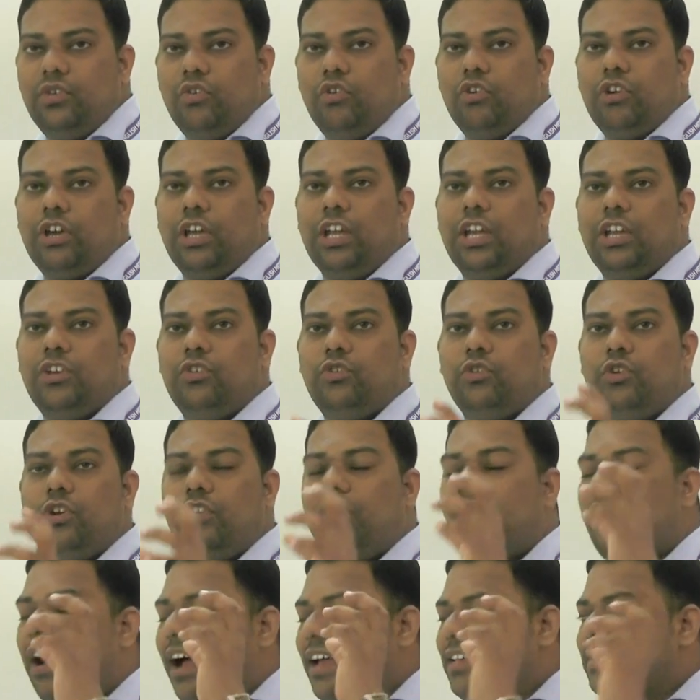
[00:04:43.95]
Okay, you
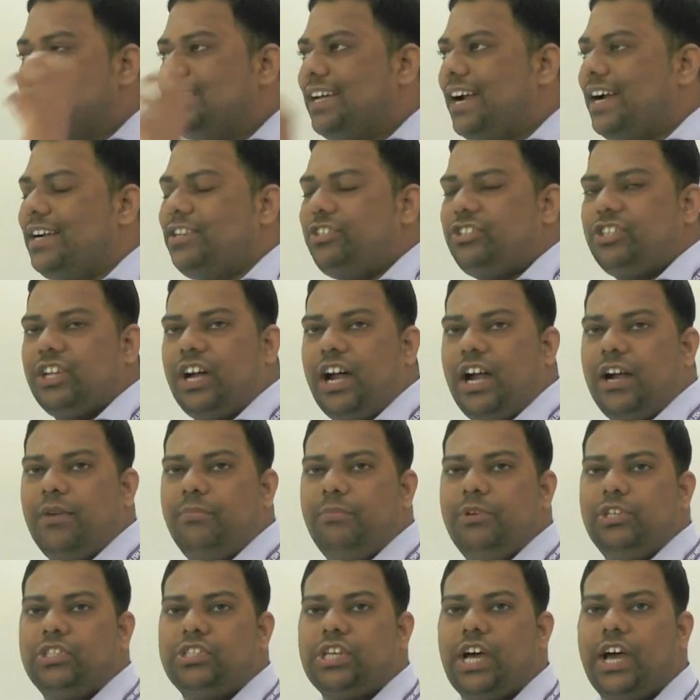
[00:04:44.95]
revise that chart,
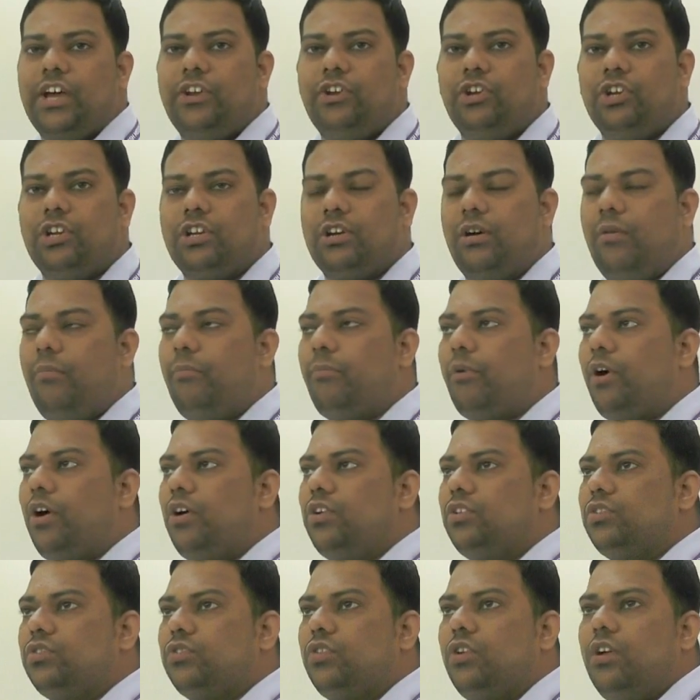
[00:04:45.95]
means ionic
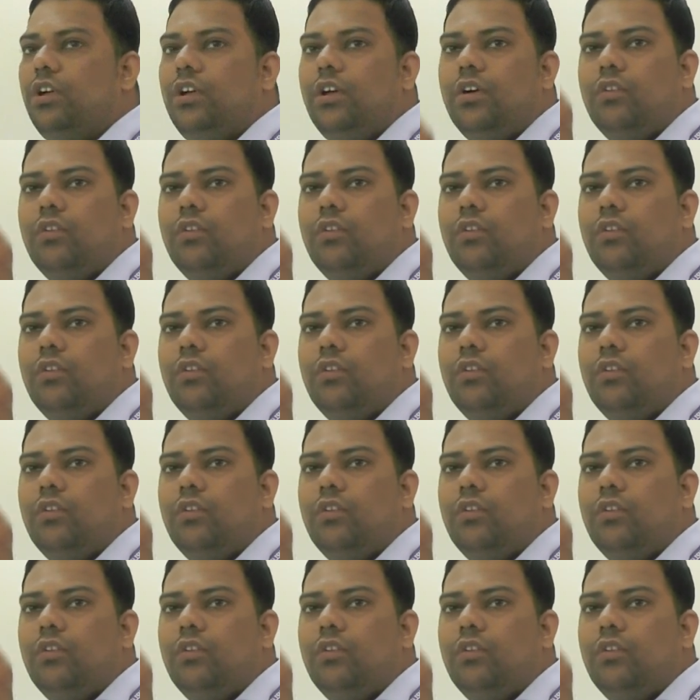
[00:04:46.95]
compounds,